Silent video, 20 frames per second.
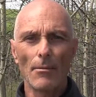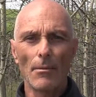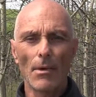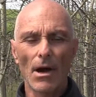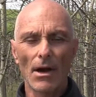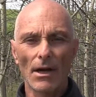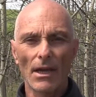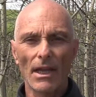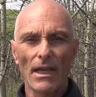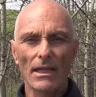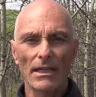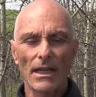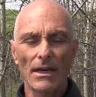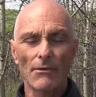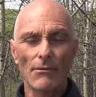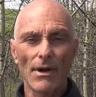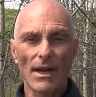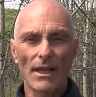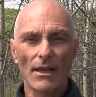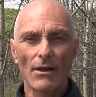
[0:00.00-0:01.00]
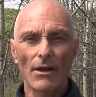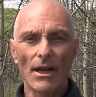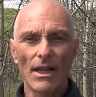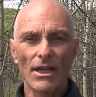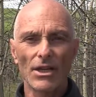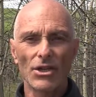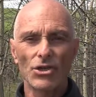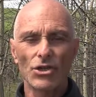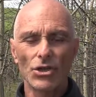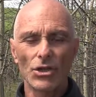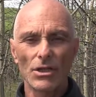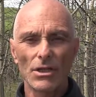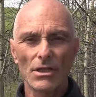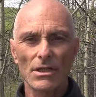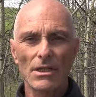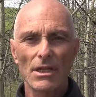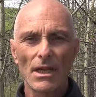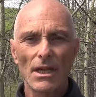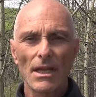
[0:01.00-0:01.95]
market and regulations.